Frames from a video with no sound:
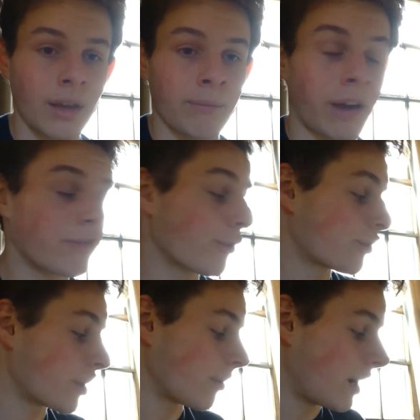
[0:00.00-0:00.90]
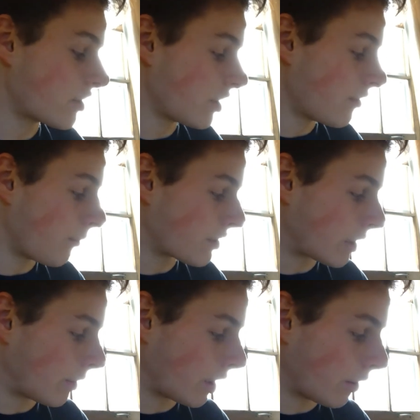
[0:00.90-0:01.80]
My first iteration, which
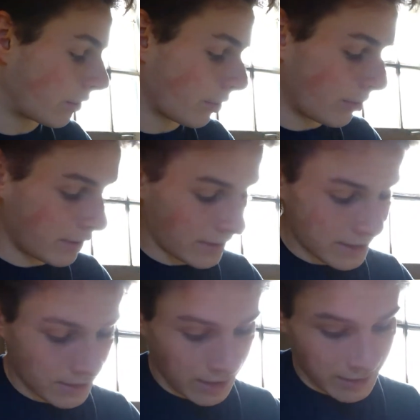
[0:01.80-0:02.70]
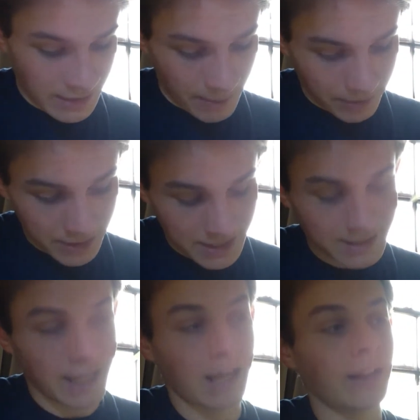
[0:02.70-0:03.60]
I will go through in in-depth
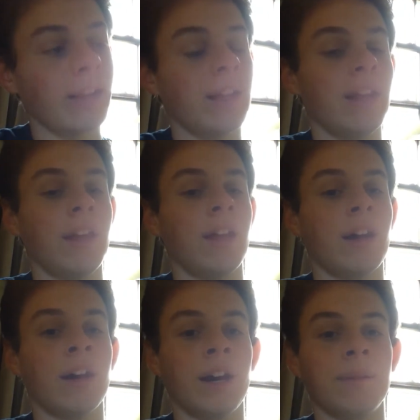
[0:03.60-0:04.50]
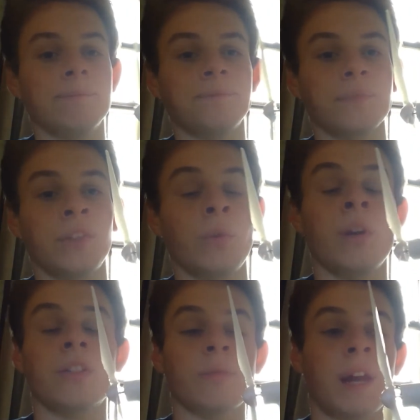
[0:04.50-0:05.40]
detail, is a
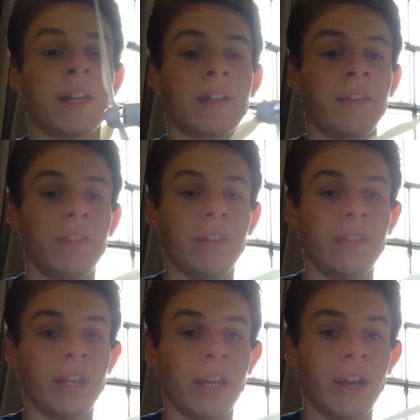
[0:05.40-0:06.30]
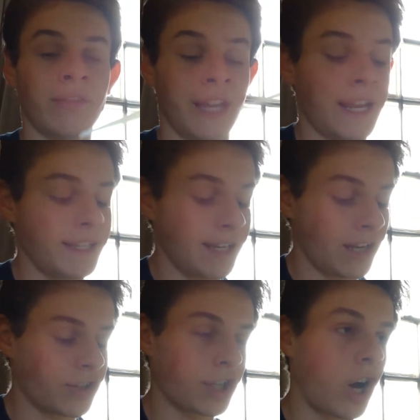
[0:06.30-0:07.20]
wind turbine consisting of an
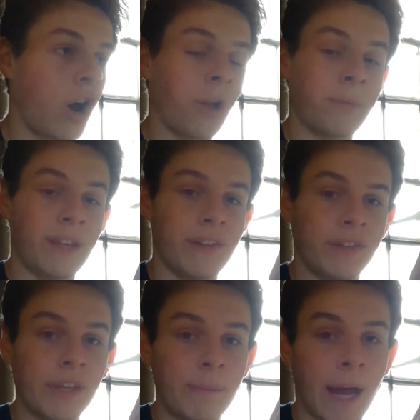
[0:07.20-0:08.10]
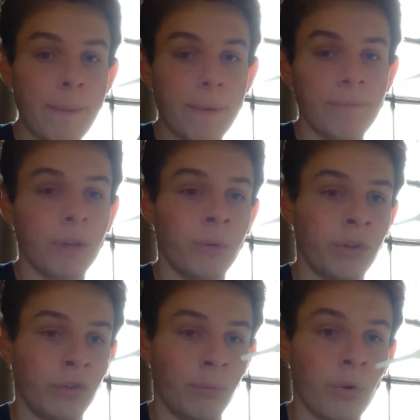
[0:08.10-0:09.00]
18-inch tall PVC pipe with a
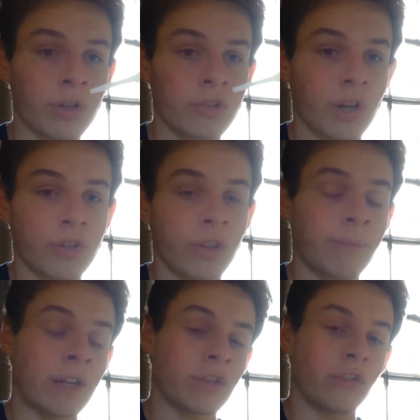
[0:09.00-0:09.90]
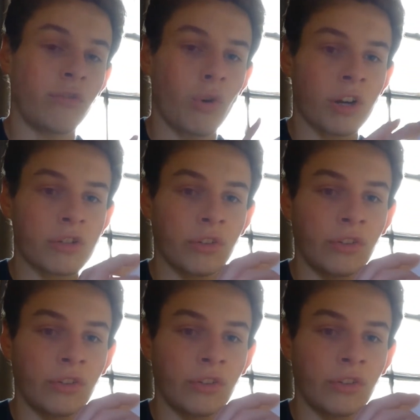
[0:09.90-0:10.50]
support structure that measures 4 inches